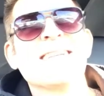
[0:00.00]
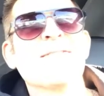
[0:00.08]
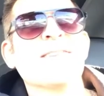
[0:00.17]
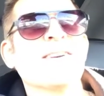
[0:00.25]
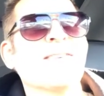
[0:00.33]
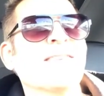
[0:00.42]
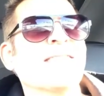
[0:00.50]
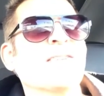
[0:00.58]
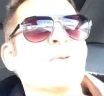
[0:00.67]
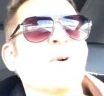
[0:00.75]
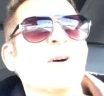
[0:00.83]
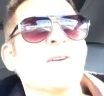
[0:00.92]
even though it's
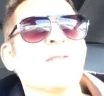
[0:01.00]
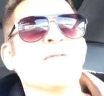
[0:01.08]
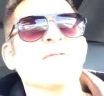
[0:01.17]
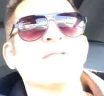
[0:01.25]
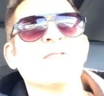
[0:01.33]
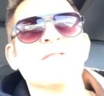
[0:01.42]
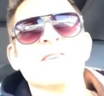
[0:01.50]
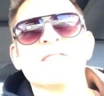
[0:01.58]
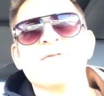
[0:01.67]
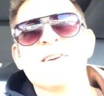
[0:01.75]
12 degrees